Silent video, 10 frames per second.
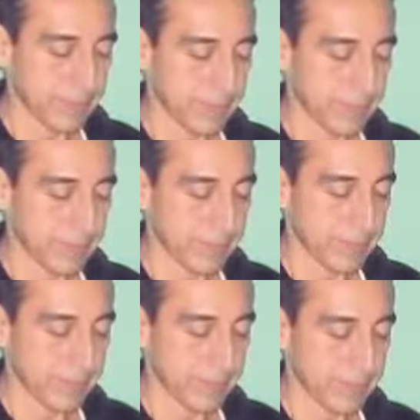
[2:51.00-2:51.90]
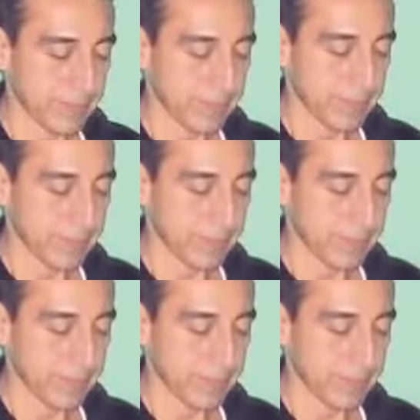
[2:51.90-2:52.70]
No one is speaking in this clip.